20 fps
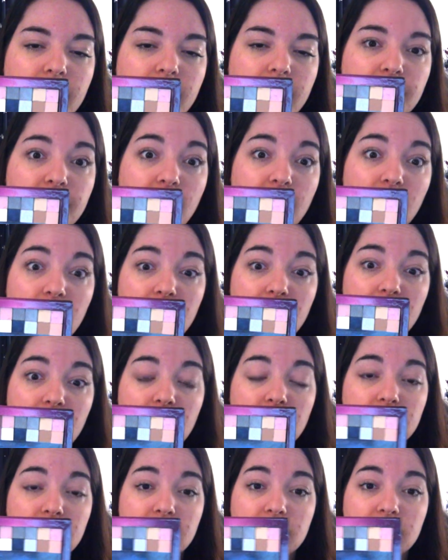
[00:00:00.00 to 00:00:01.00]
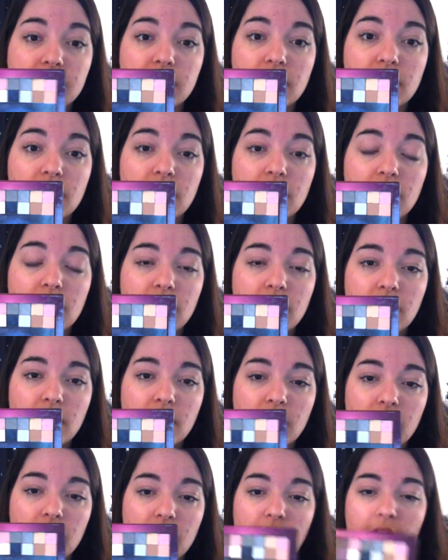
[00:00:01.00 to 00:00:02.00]
Fairy Dust
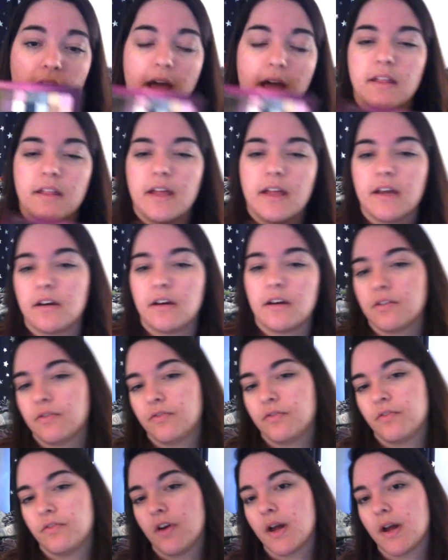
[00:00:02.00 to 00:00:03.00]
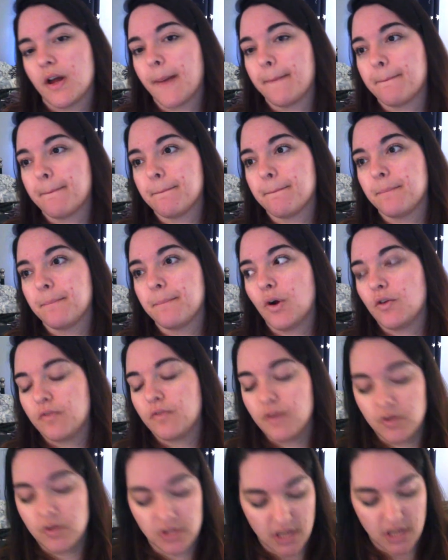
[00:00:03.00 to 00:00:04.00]
highlighter from
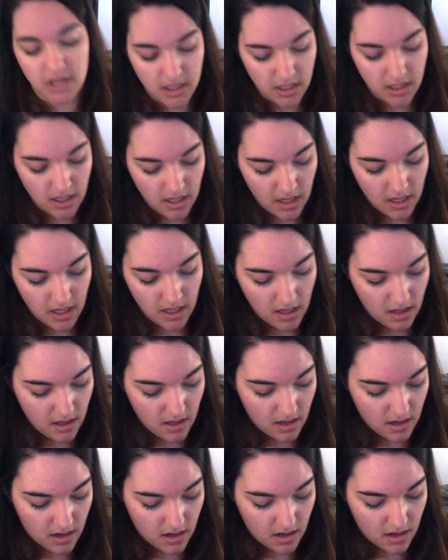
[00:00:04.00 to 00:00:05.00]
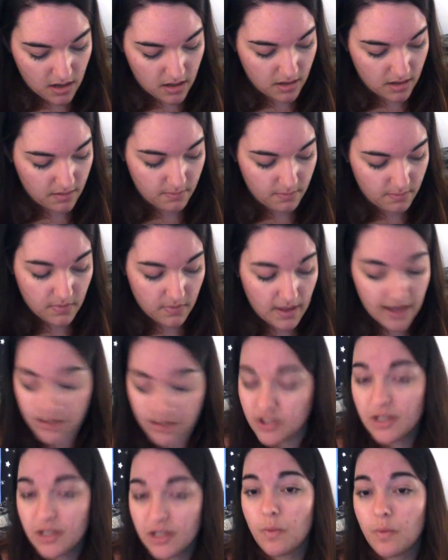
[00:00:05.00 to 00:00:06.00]
Profusion.
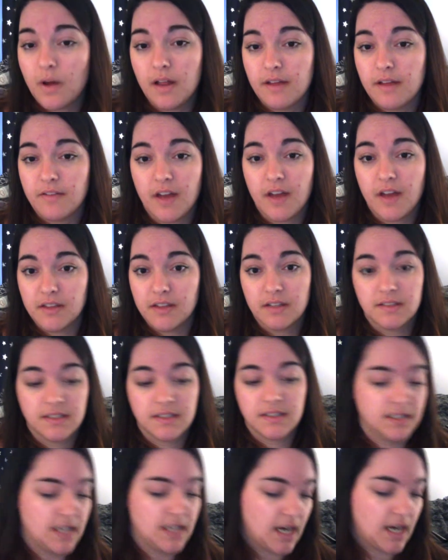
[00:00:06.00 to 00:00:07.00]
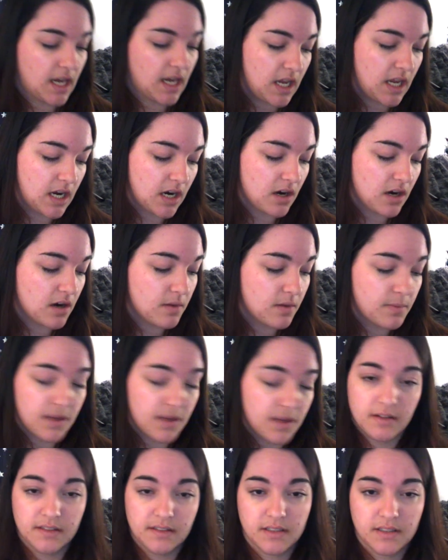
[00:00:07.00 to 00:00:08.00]
Actually, while I've got this sitting here,
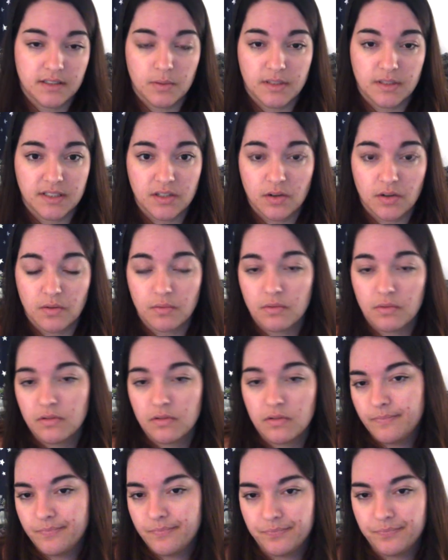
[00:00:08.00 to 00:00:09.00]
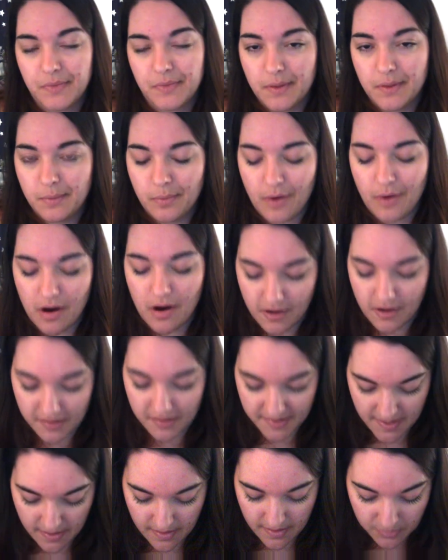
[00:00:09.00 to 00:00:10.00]
because there was no progress
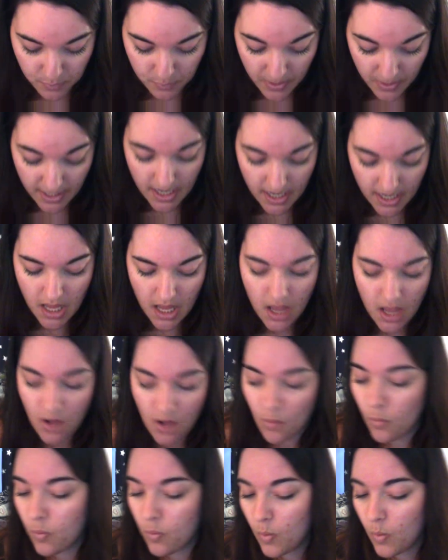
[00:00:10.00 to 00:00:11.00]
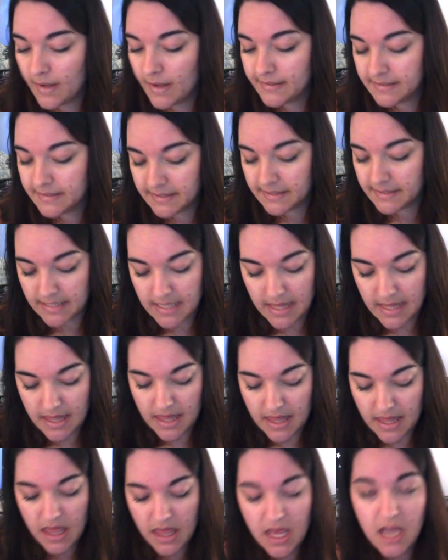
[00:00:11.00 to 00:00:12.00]
on this, but once
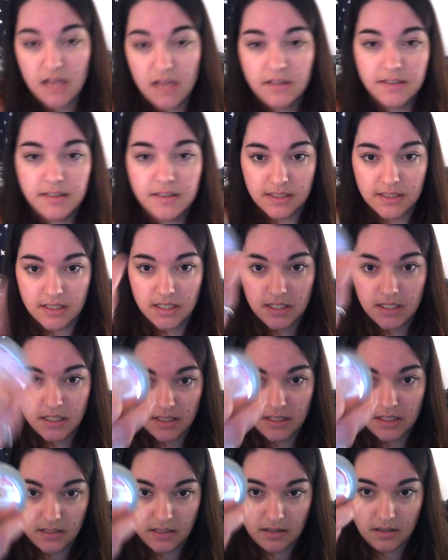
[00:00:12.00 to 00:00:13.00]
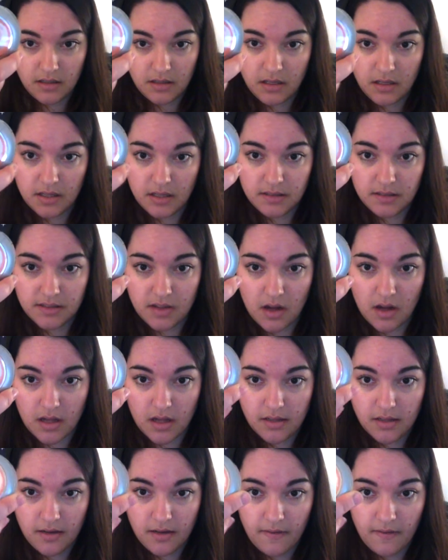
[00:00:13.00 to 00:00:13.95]
this is gone,